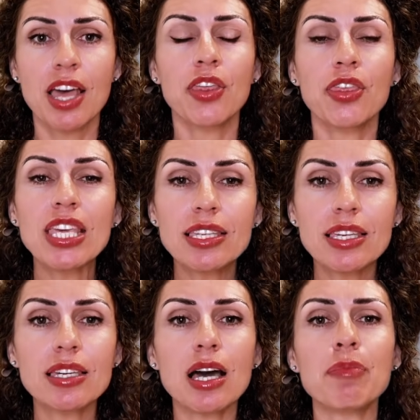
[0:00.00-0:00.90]

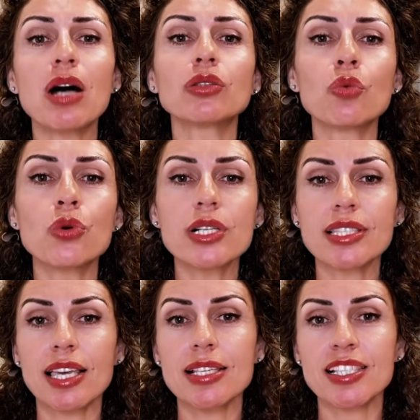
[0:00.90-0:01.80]
thinking about worst
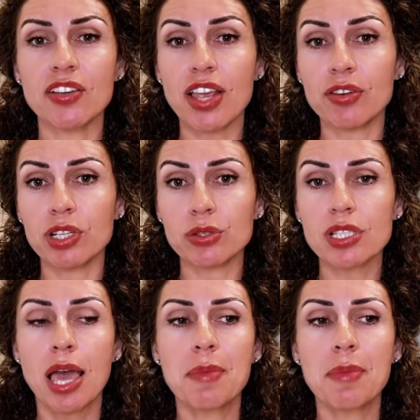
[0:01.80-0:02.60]
case scenarios,